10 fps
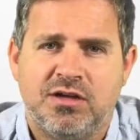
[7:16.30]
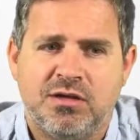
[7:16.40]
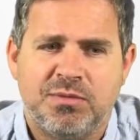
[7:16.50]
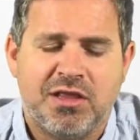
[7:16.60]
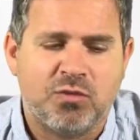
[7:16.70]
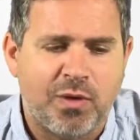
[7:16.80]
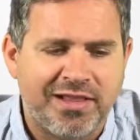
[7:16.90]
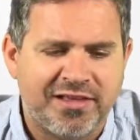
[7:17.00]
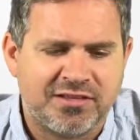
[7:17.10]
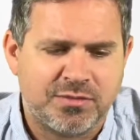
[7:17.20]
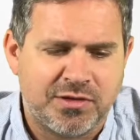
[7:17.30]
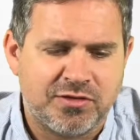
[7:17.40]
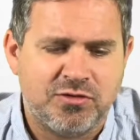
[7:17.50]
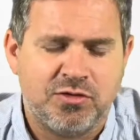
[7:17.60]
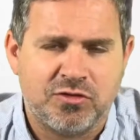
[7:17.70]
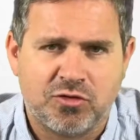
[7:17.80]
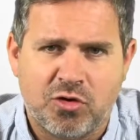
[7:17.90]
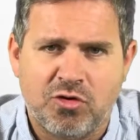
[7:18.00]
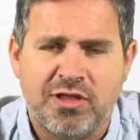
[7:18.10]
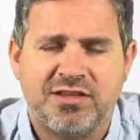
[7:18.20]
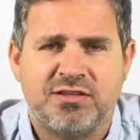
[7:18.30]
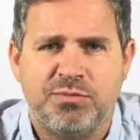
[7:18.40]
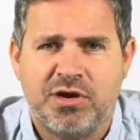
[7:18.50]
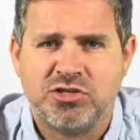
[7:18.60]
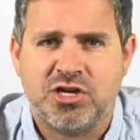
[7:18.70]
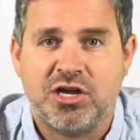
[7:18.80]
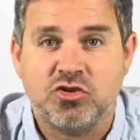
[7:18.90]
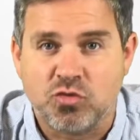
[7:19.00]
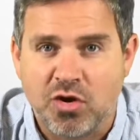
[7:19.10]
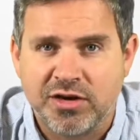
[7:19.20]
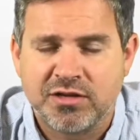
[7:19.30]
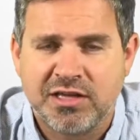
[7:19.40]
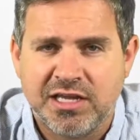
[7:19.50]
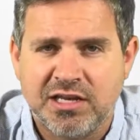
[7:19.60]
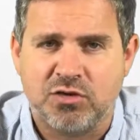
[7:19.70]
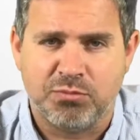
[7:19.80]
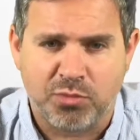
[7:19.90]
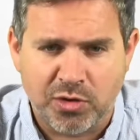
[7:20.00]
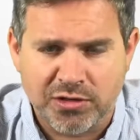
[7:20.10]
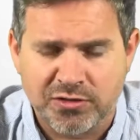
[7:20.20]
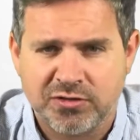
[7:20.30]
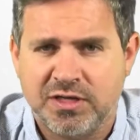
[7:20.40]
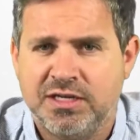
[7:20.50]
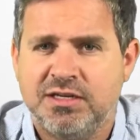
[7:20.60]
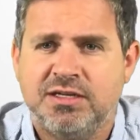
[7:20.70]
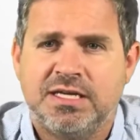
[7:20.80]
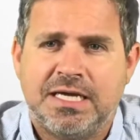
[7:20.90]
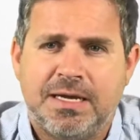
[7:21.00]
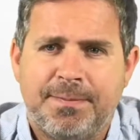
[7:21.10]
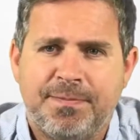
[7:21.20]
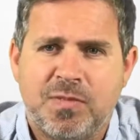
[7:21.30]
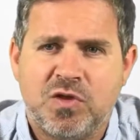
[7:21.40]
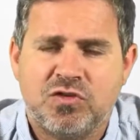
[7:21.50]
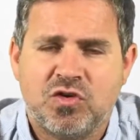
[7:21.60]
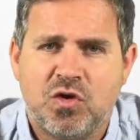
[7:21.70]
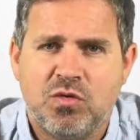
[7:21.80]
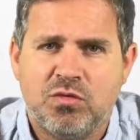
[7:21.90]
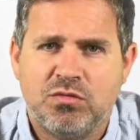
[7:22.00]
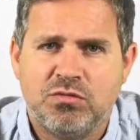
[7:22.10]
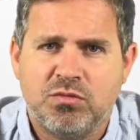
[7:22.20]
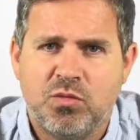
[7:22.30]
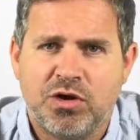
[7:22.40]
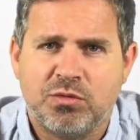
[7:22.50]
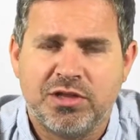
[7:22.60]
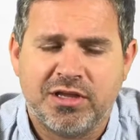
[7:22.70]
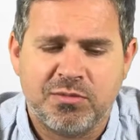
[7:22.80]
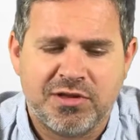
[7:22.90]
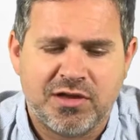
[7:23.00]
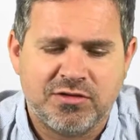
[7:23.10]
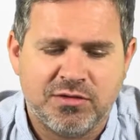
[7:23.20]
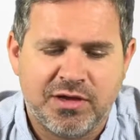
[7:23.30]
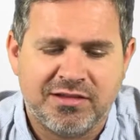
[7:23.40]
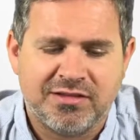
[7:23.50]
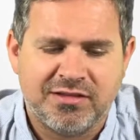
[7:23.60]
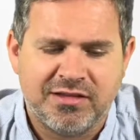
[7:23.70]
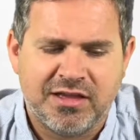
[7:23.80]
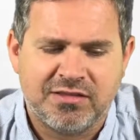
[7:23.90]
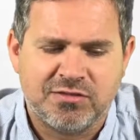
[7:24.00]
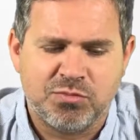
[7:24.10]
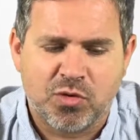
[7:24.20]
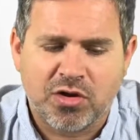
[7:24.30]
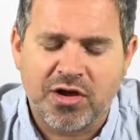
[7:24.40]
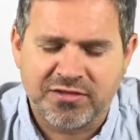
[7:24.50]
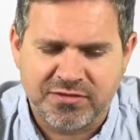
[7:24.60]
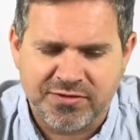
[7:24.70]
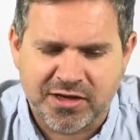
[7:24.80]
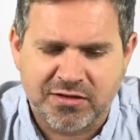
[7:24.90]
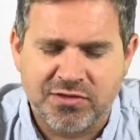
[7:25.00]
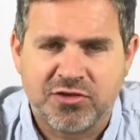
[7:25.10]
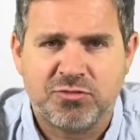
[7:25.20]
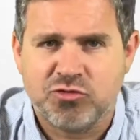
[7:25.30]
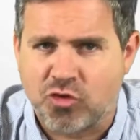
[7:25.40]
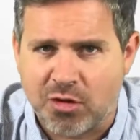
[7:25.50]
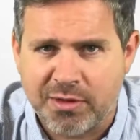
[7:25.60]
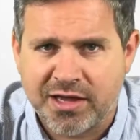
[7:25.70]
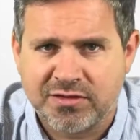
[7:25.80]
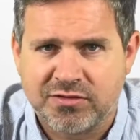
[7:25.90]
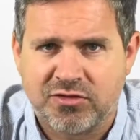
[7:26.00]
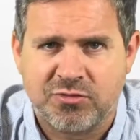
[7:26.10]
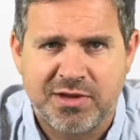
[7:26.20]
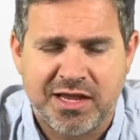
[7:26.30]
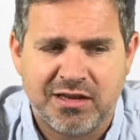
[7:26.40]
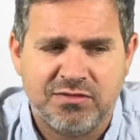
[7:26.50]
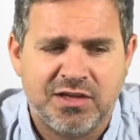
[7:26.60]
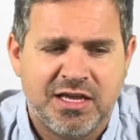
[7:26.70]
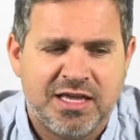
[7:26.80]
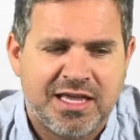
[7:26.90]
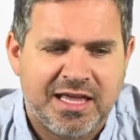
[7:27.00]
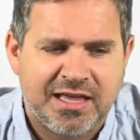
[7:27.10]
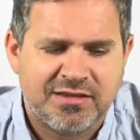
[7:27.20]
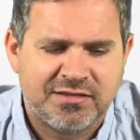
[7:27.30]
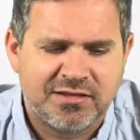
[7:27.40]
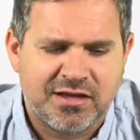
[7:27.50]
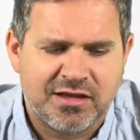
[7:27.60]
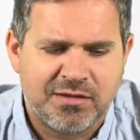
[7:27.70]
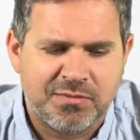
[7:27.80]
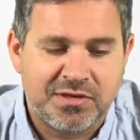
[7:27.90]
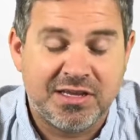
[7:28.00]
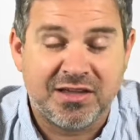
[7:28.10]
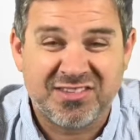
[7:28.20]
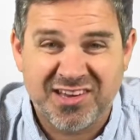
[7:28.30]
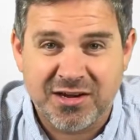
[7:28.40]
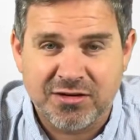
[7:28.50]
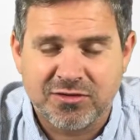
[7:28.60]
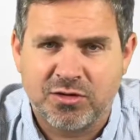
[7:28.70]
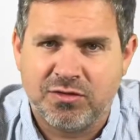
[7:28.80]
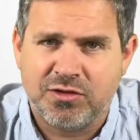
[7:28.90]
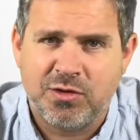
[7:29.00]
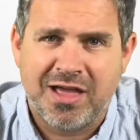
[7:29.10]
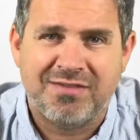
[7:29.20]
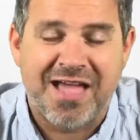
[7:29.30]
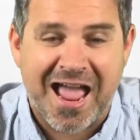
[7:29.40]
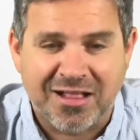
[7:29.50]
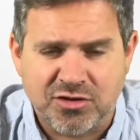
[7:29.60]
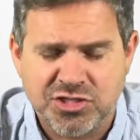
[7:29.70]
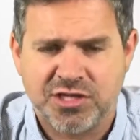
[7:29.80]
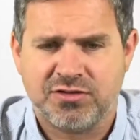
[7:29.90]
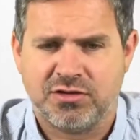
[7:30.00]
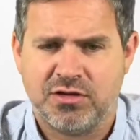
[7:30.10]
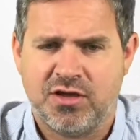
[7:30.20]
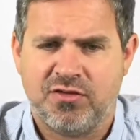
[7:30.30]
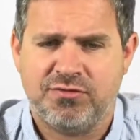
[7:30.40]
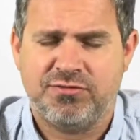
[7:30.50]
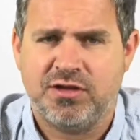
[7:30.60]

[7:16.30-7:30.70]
It's way less expensive to install as compared to hydronic heating or boilers. So what it really comes down to, it's more cost effective. There's some drawbacks, there's some negatives. It's dustier, so if you have allergies or you have